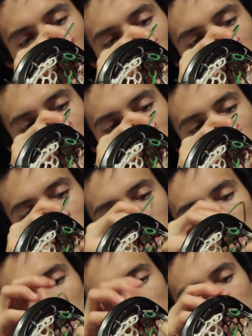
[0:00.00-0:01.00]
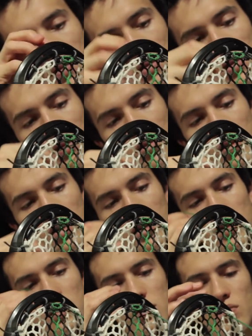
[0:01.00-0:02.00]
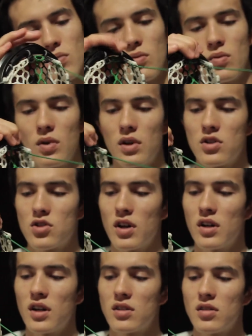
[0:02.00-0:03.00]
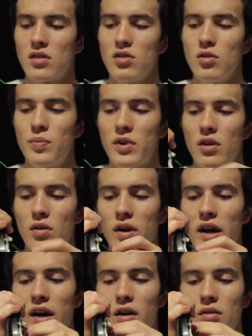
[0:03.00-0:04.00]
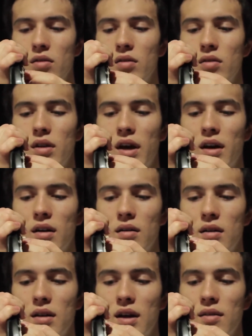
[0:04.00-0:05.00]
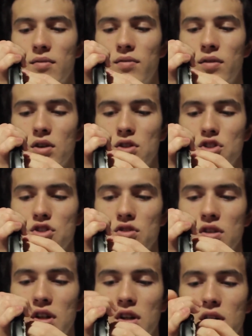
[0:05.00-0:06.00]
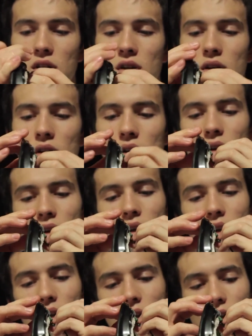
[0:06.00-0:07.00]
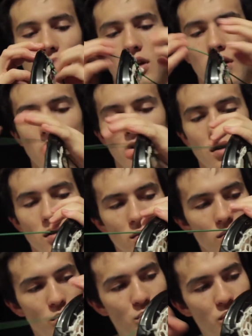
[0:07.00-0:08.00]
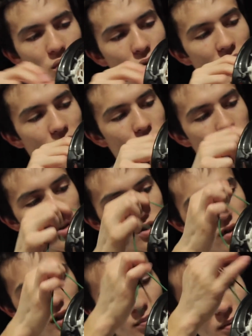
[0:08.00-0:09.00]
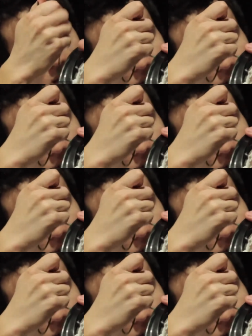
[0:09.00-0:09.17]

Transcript: is be careful too, because try not to loop it around that first string, and pull that first string up and